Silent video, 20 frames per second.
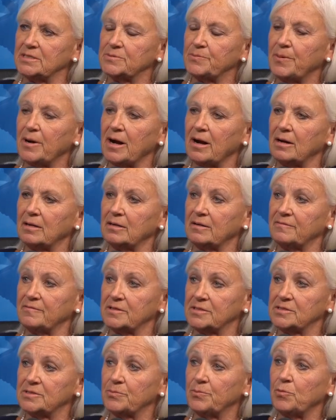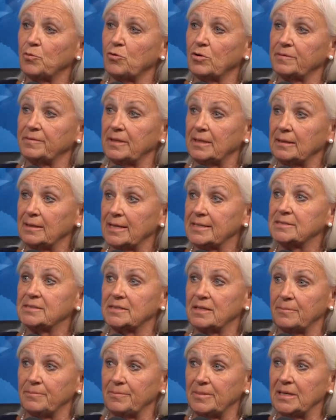is part of the support that
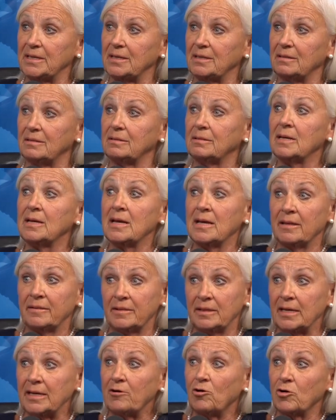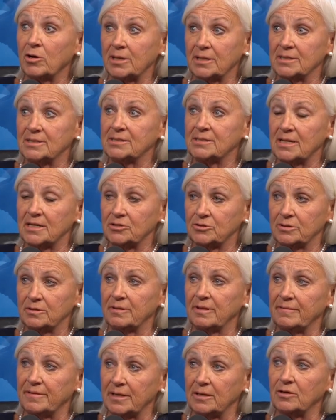lets them be the
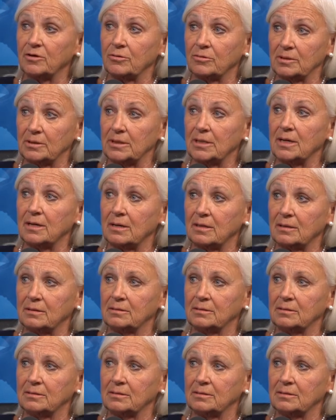organization that they currently are.